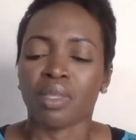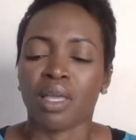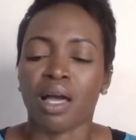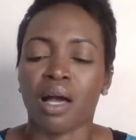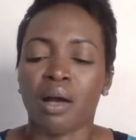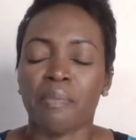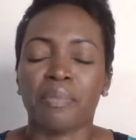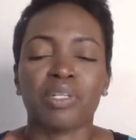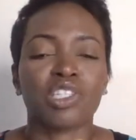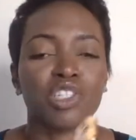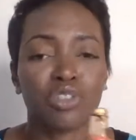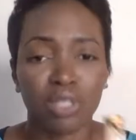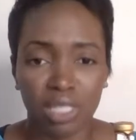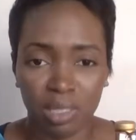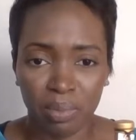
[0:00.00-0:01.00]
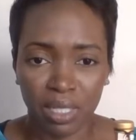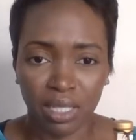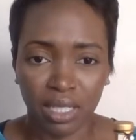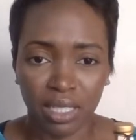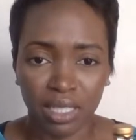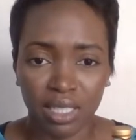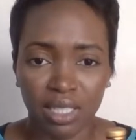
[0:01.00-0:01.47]
Um, but trust me,
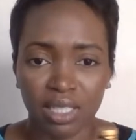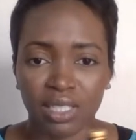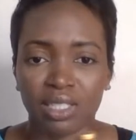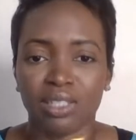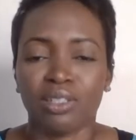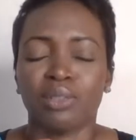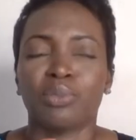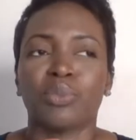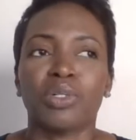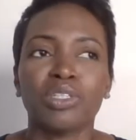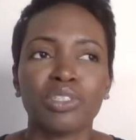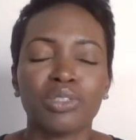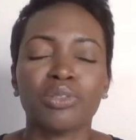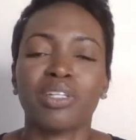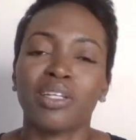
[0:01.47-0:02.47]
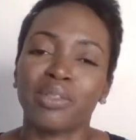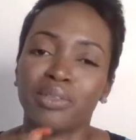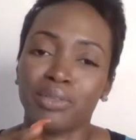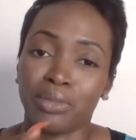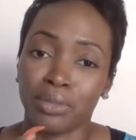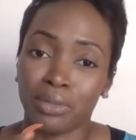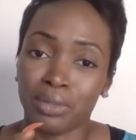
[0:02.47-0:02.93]
guys, once you get your
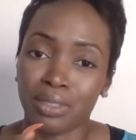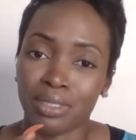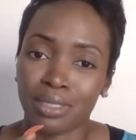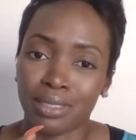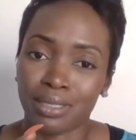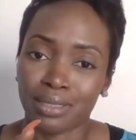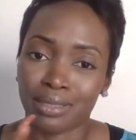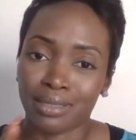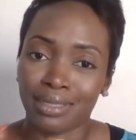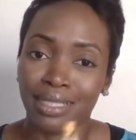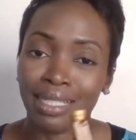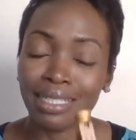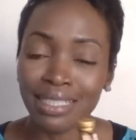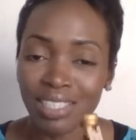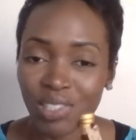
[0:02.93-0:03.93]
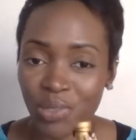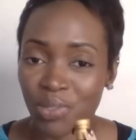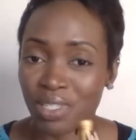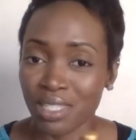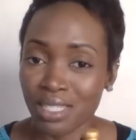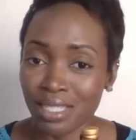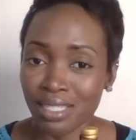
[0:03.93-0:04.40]
nose into
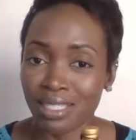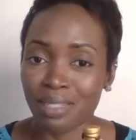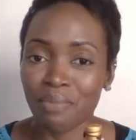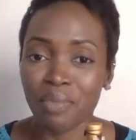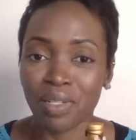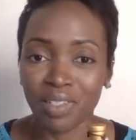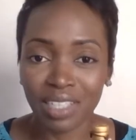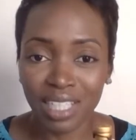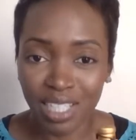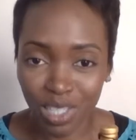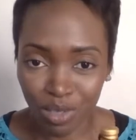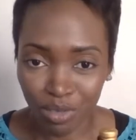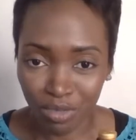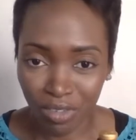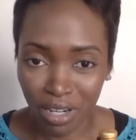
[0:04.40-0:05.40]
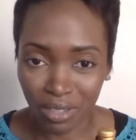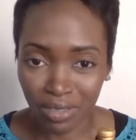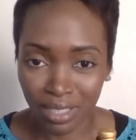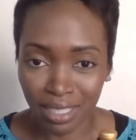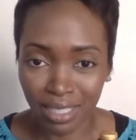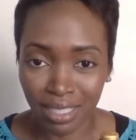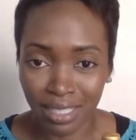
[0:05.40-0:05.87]
these Middle Eastern
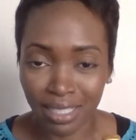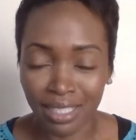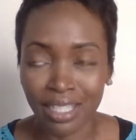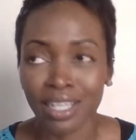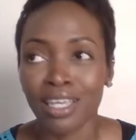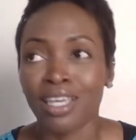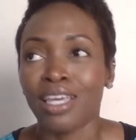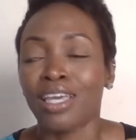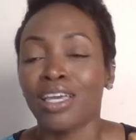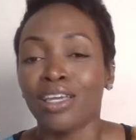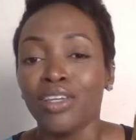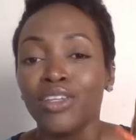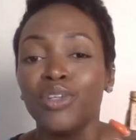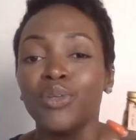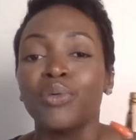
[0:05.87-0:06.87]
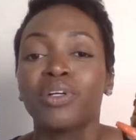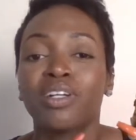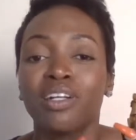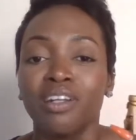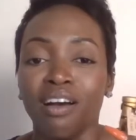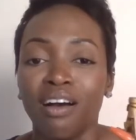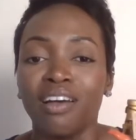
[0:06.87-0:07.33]
fragrances, you are
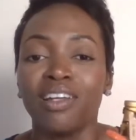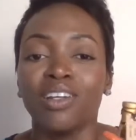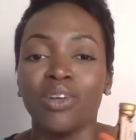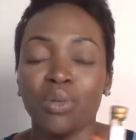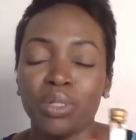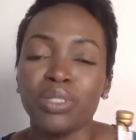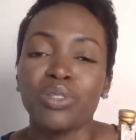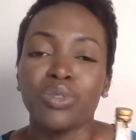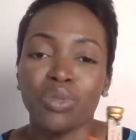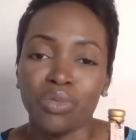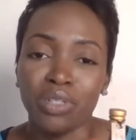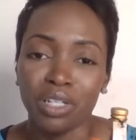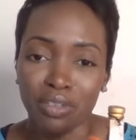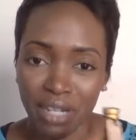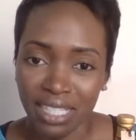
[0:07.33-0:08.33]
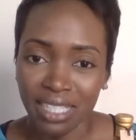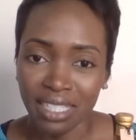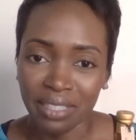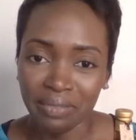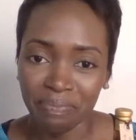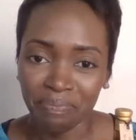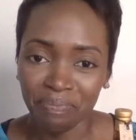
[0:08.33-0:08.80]
not going to regret it.